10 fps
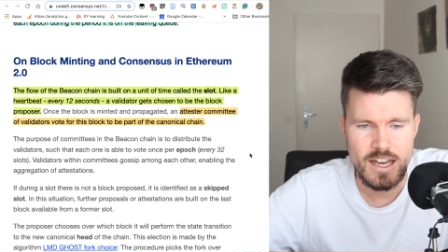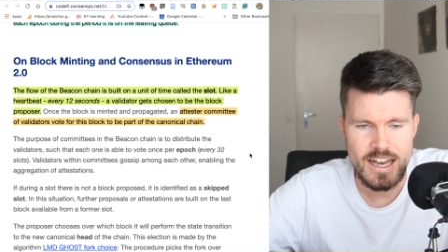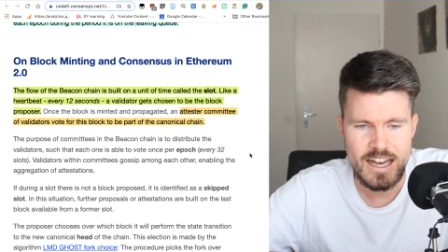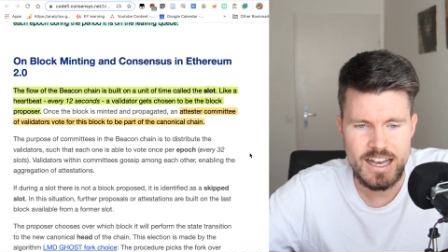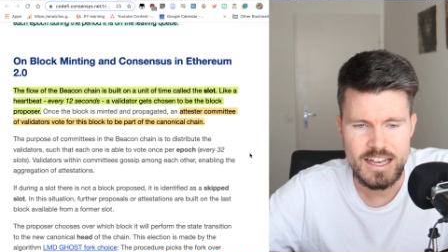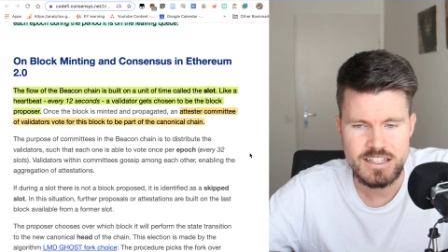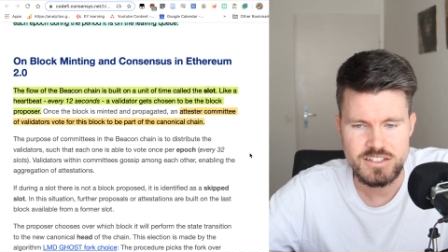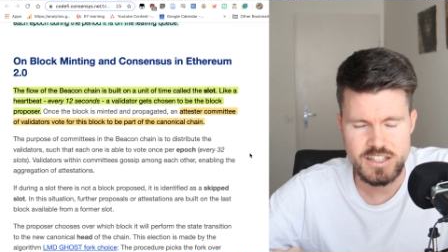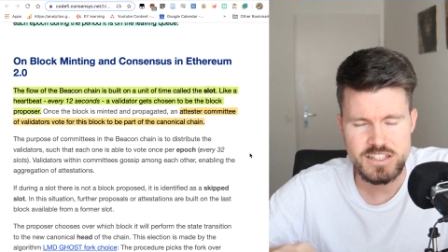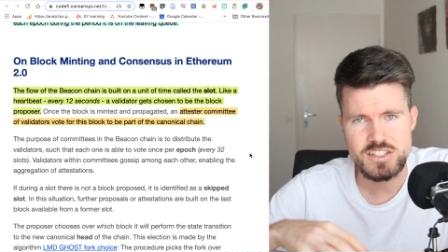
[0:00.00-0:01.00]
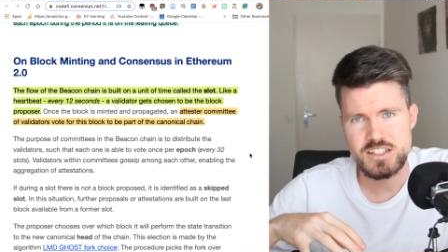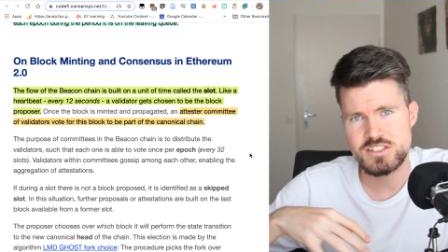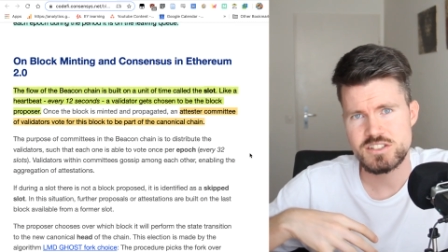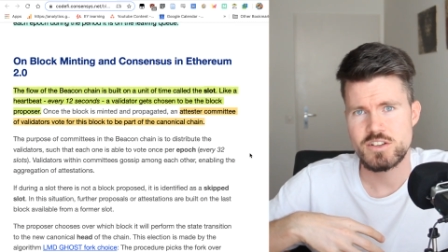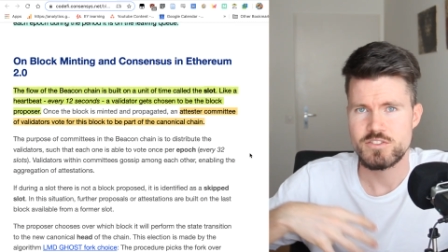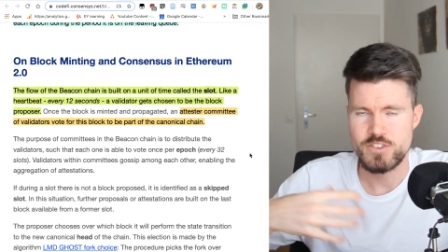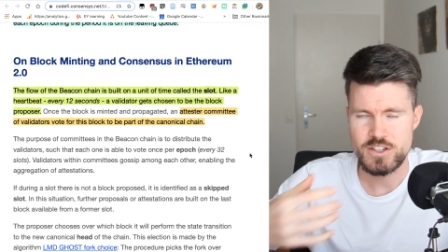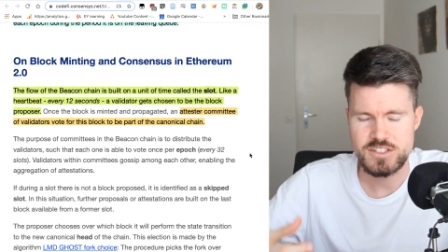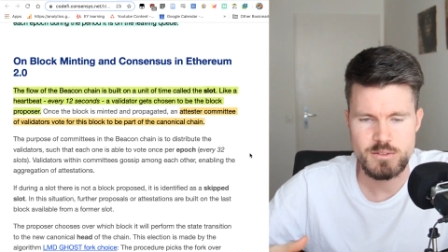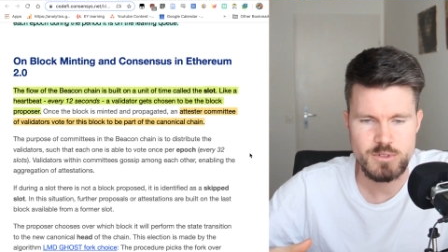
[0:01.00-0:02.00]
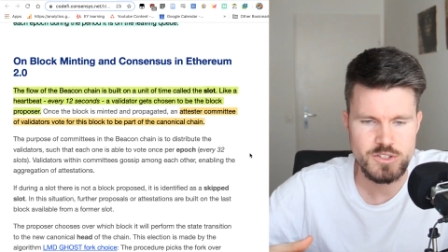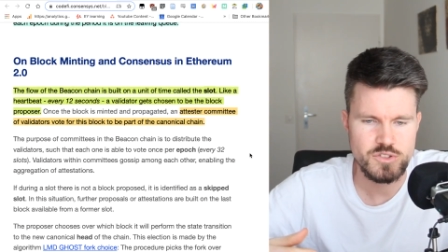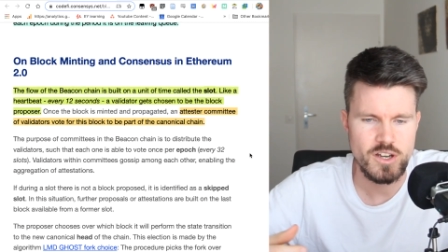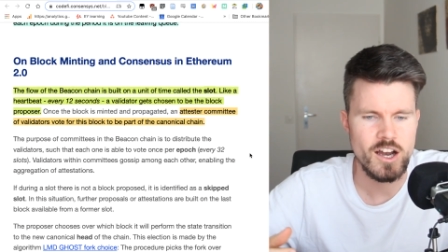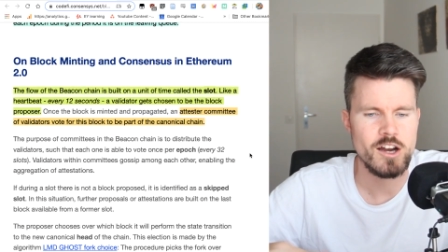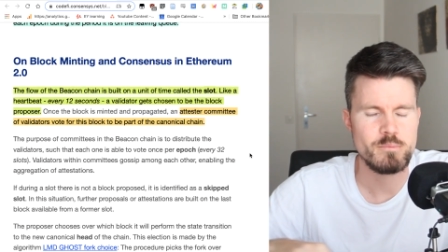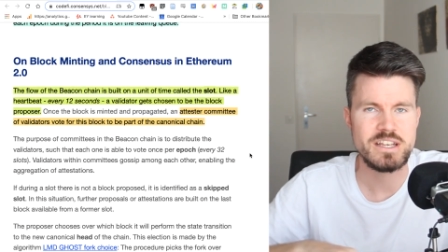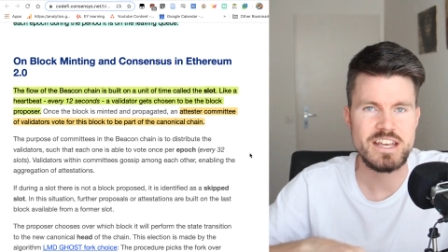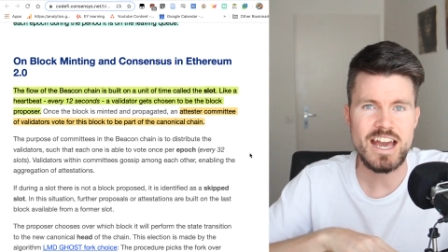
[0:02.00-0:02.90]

and it's it's very similar to heartbeat.